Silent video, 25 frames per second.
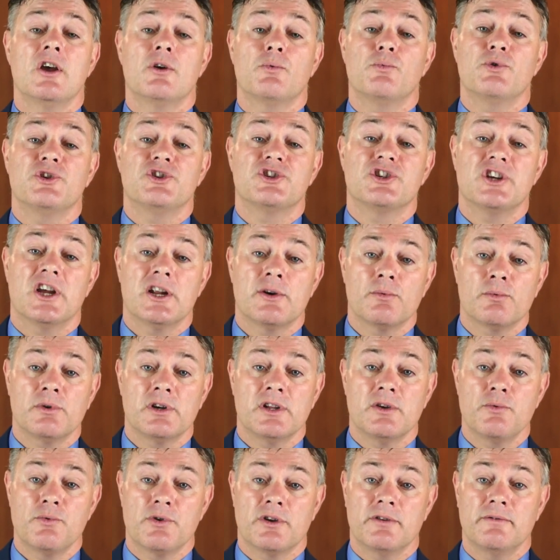we
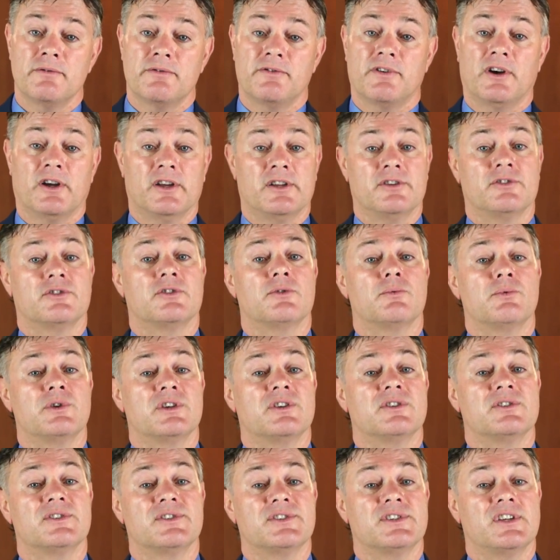generally can find that we
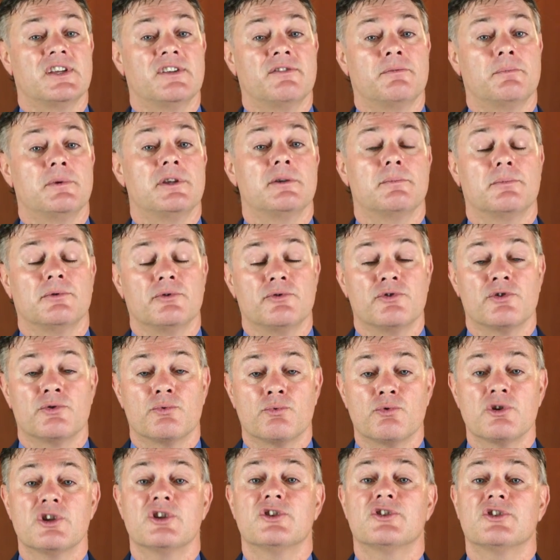can save people in the
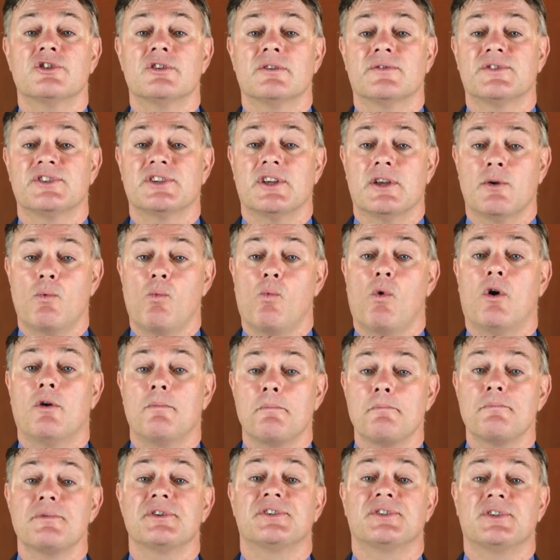region of, say,
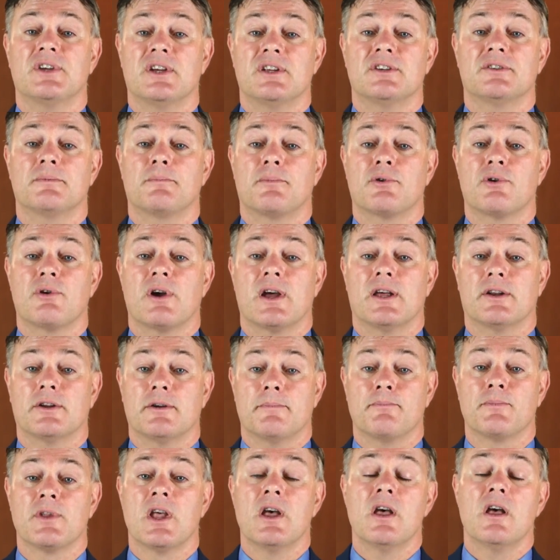1% per
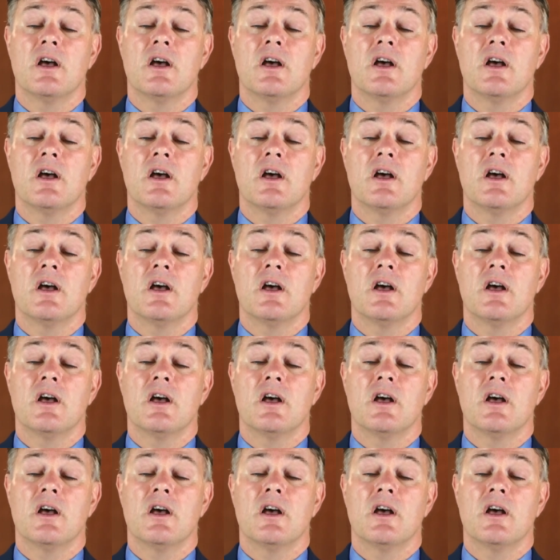annum